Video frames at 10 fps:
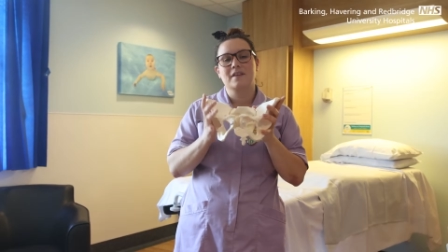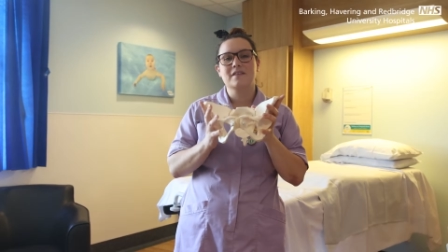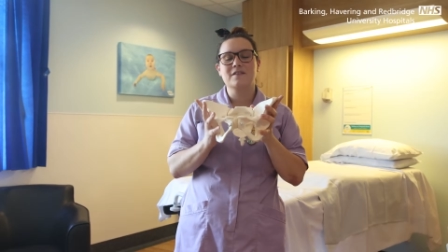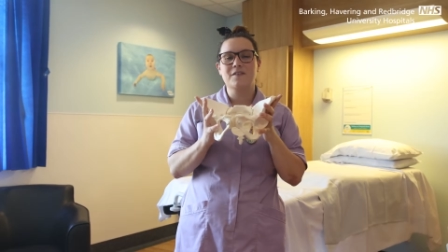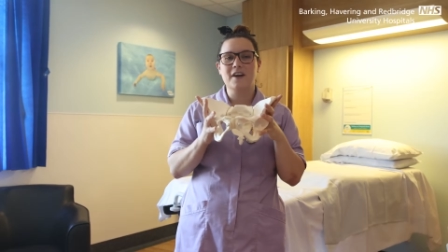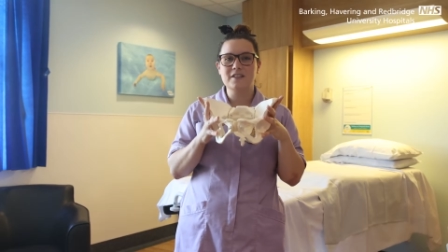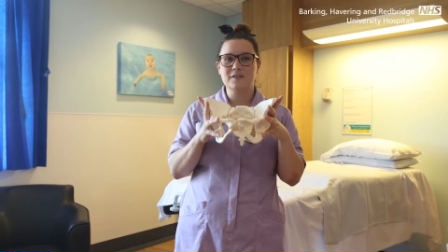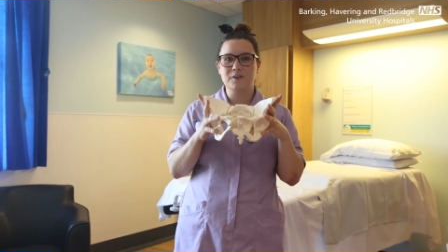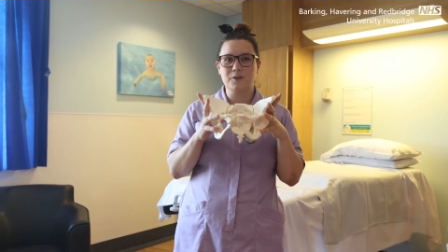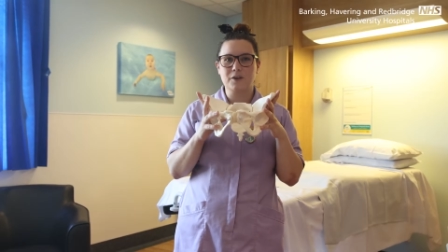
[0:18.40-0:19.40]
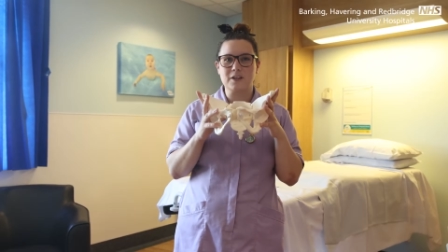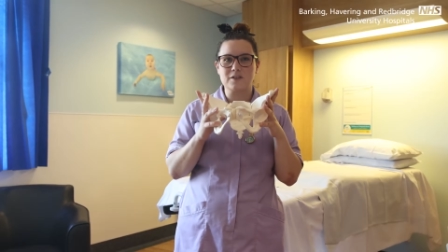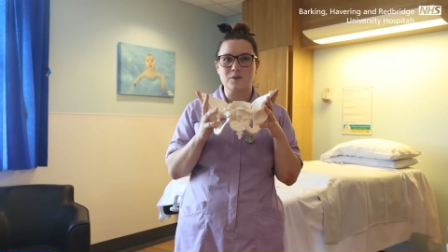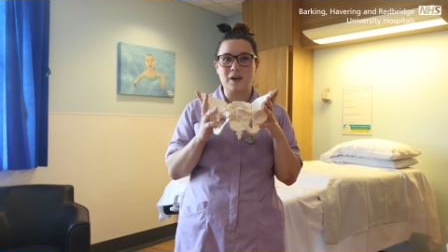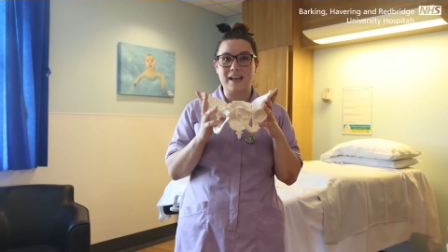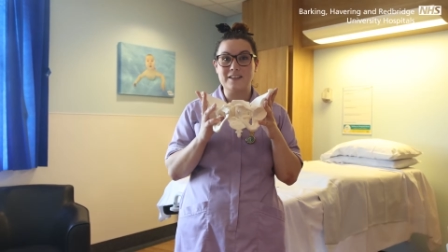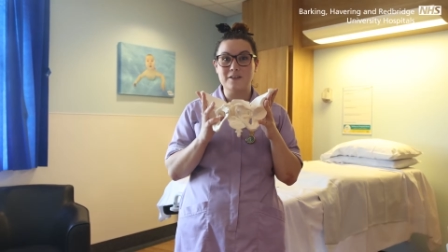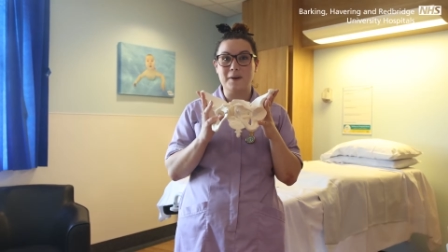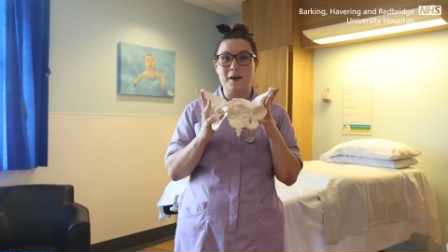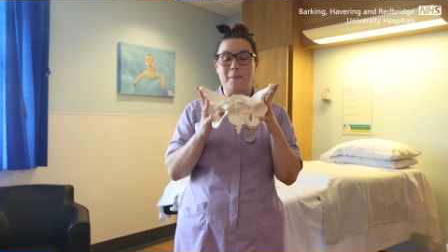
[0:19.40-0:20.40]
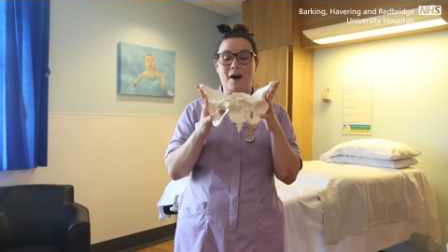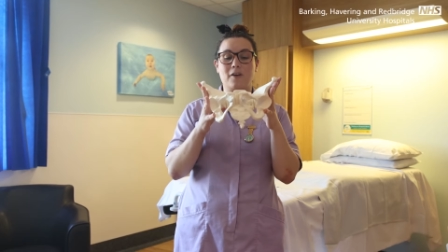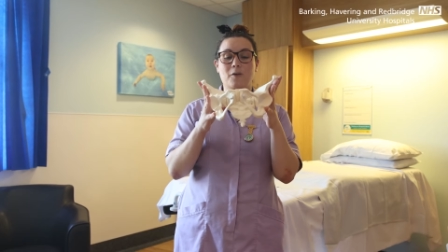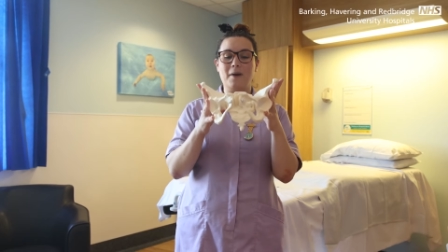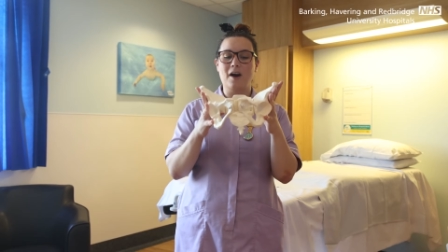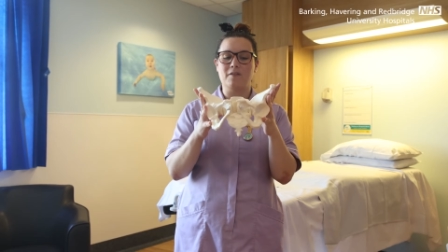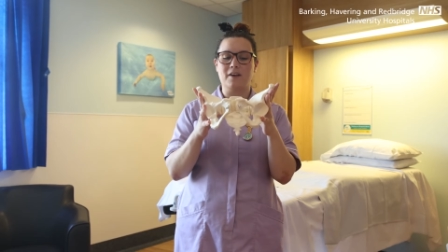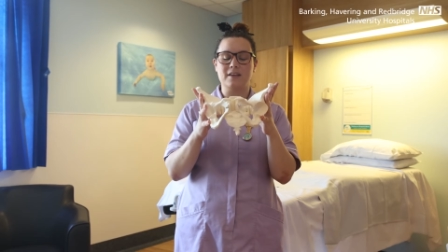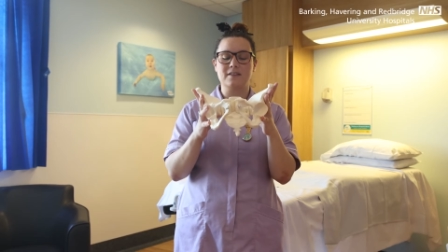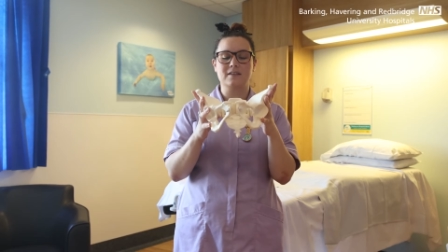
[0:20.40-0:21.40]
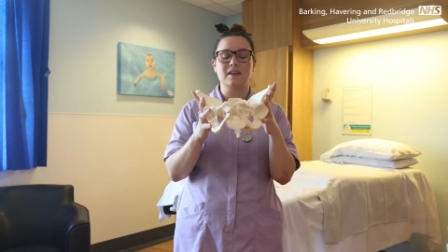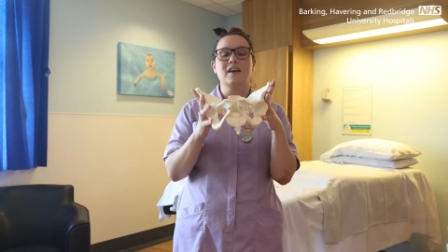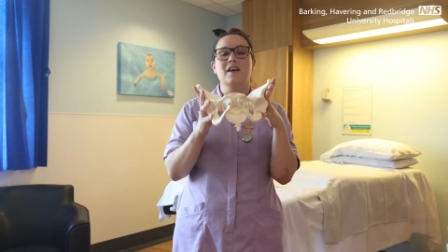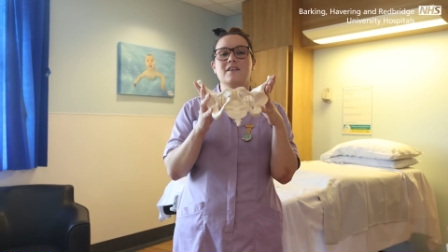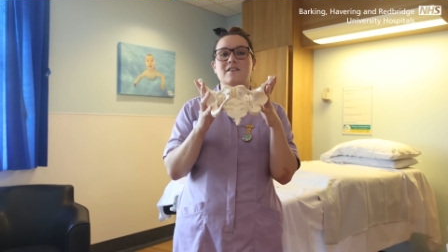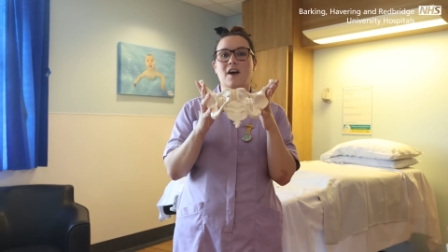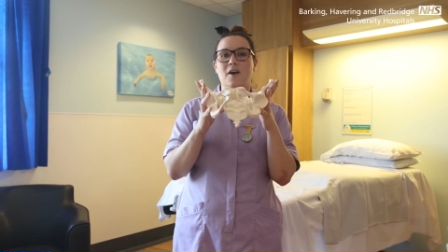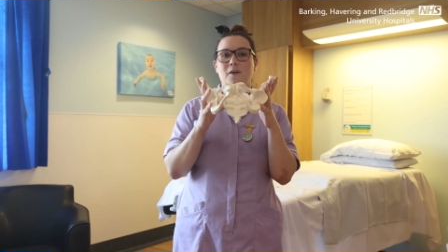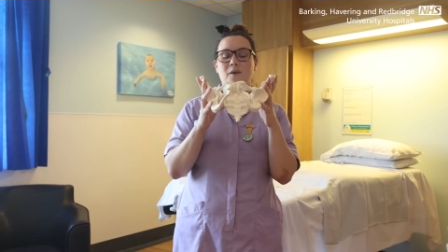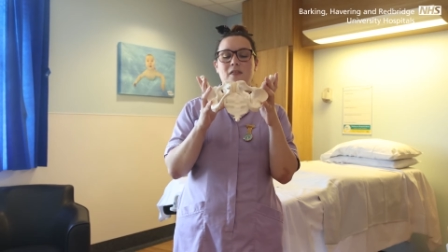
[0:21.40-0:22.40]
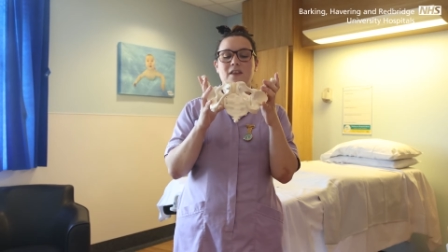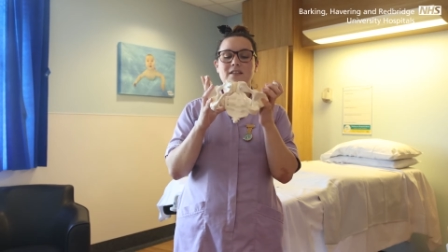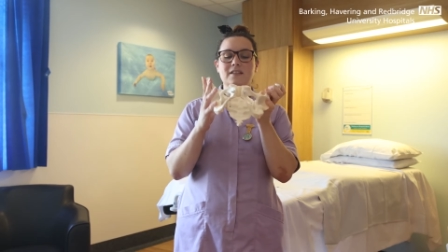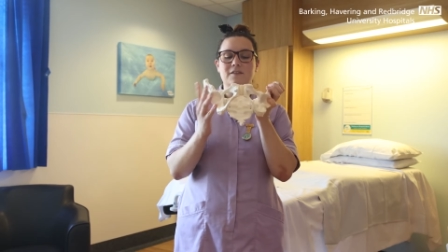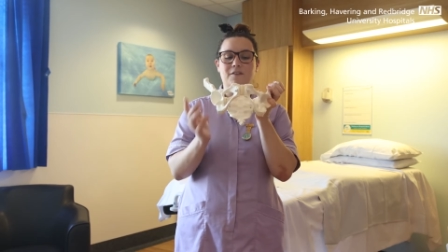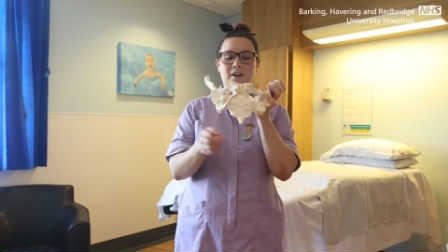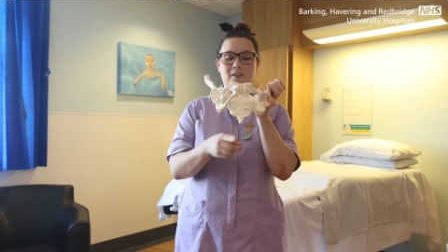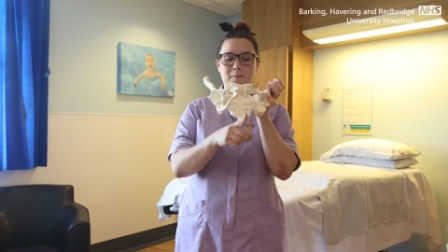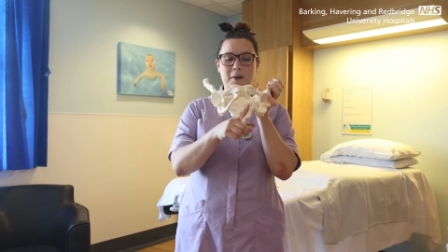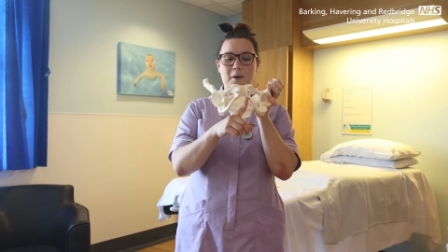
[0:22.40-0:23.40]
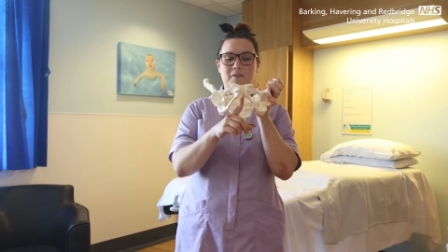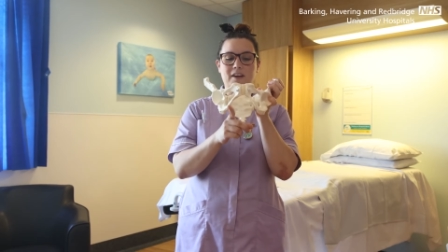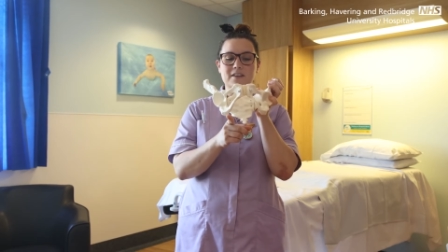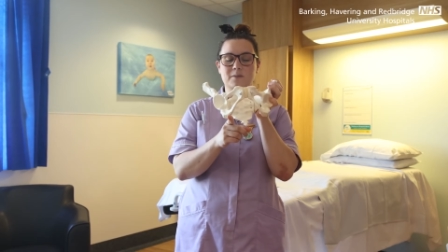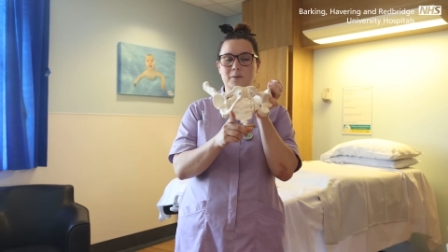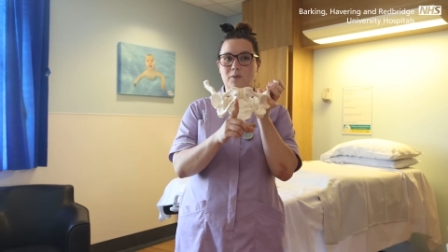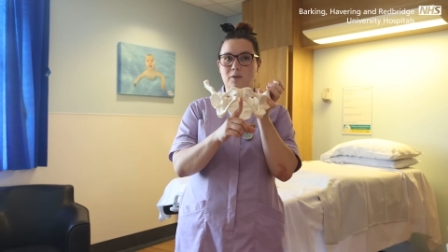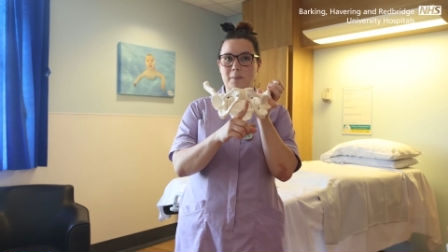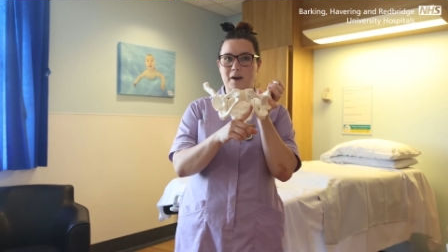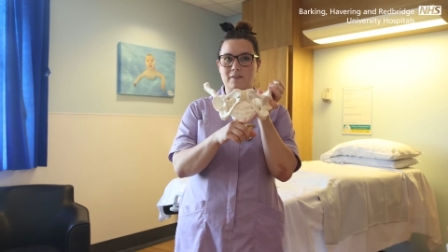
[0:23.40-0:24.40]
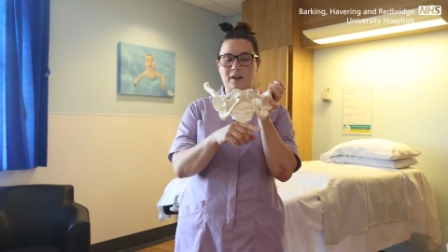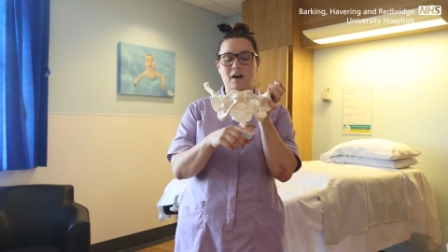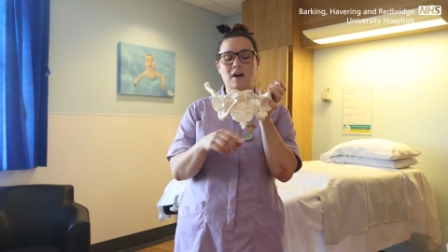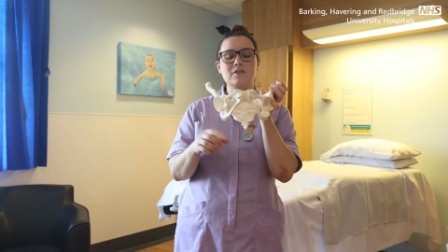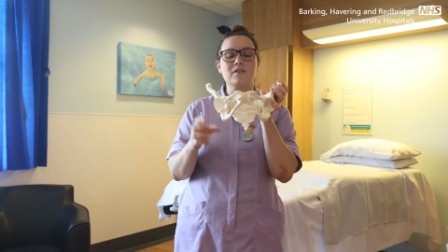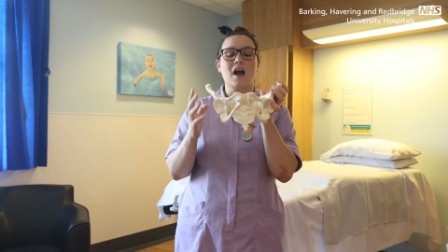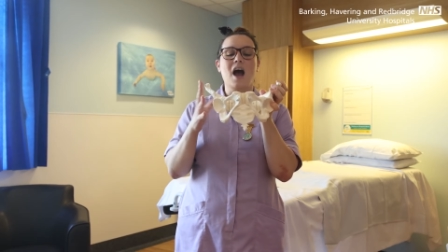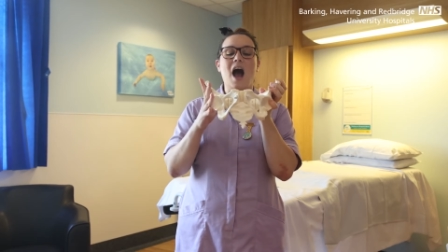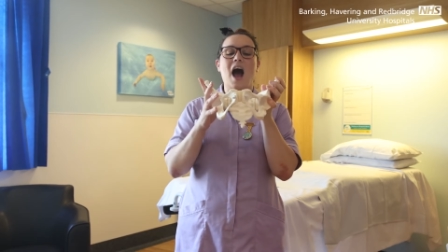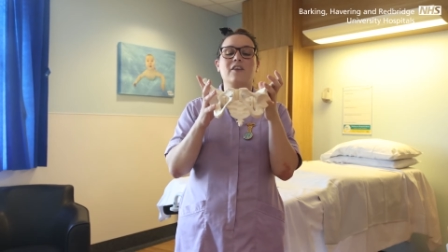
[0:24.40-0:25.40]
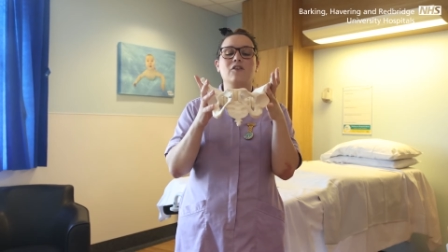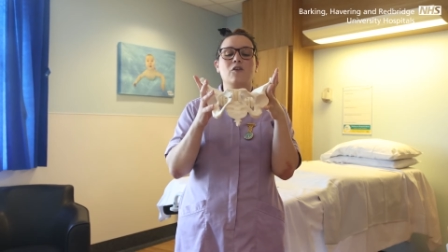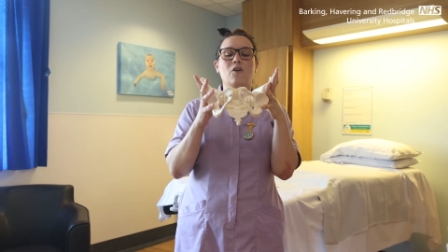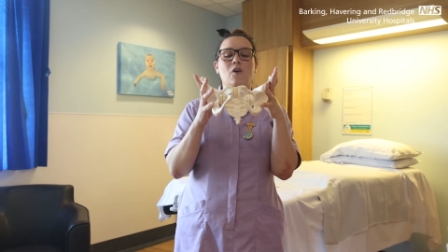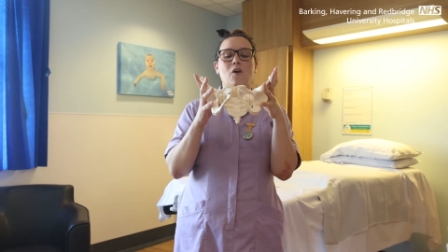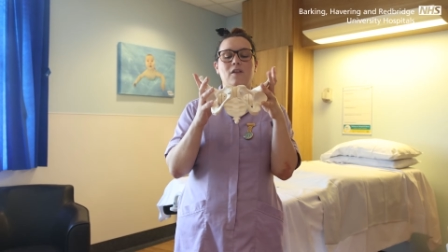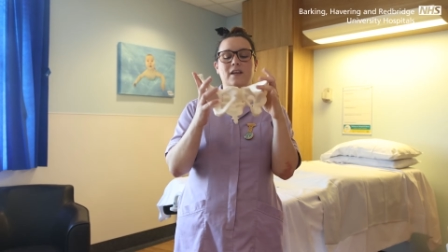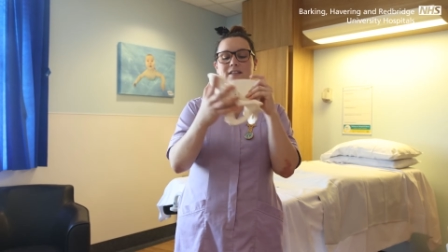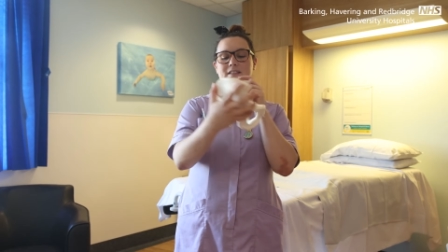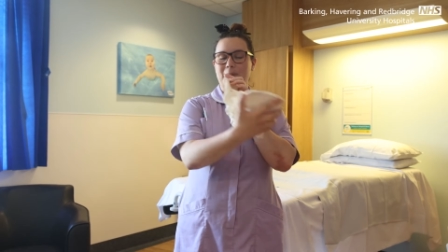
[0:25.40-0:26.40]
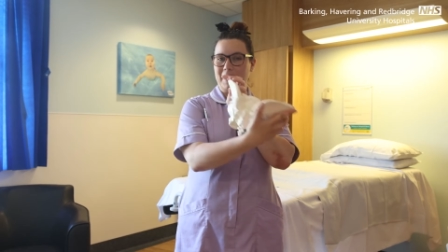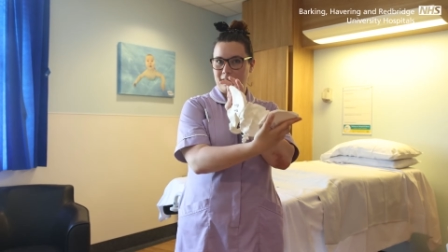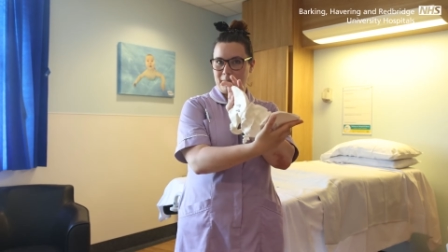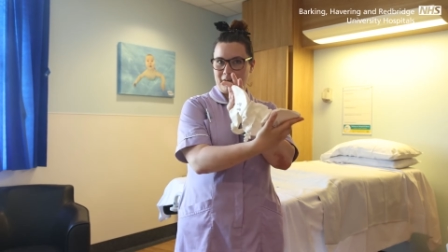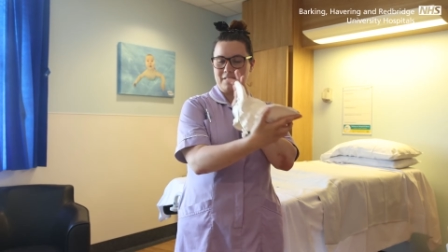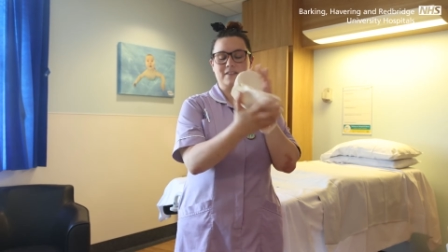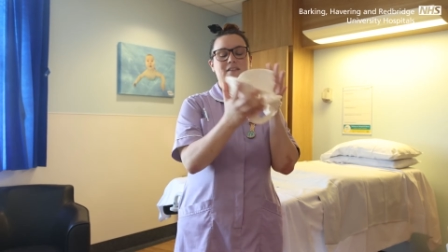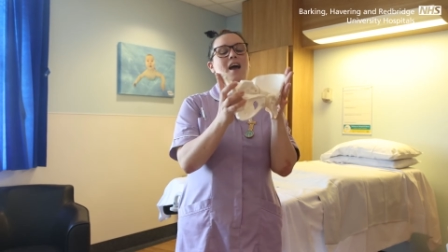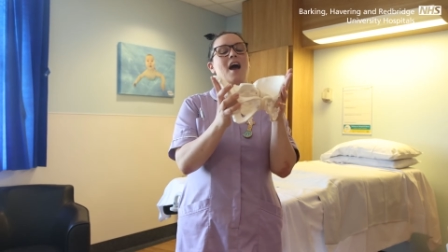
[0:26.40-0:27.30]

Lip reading: So first of all, we're going to talk a little bit about your pelvis. So this is the front of the pelvis, what we call the pelvic arch, and this is the back of the pelvis.